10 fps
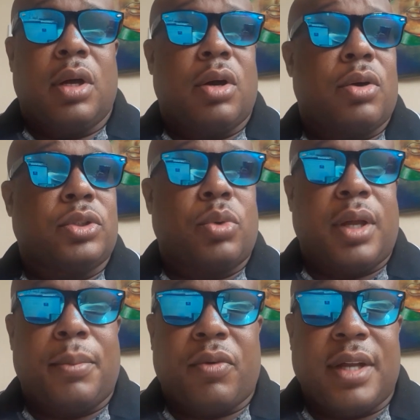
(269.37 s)
or go to an
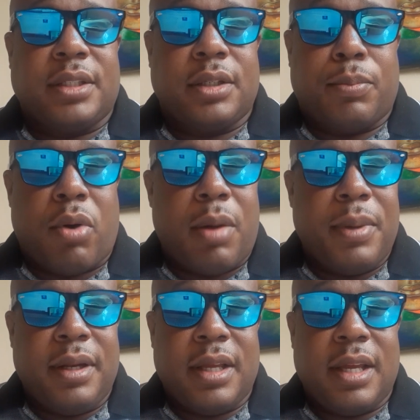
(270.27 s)
immigration
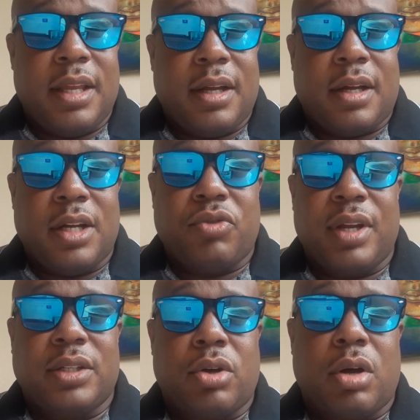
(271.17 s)
department in your country
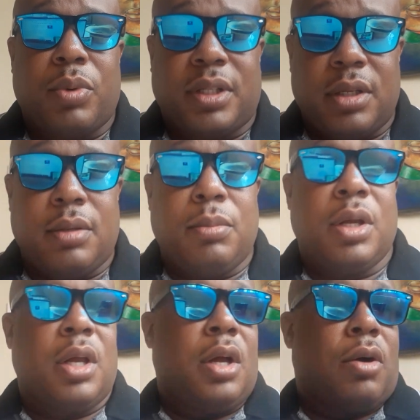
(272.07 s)
and talk with
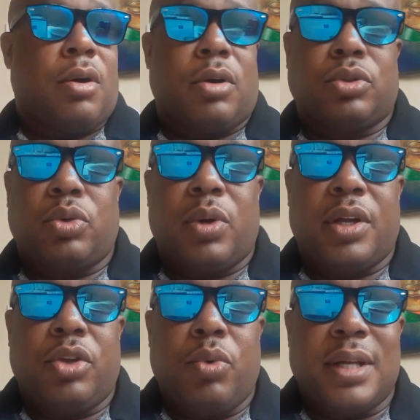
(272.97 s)
them, or go to a
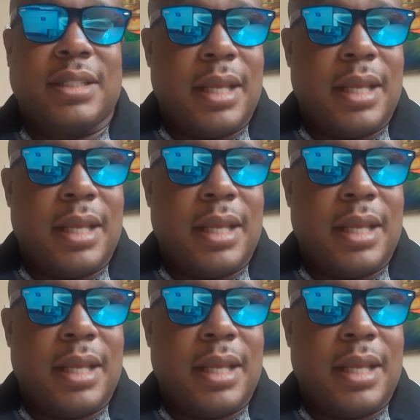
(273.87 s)
U.S.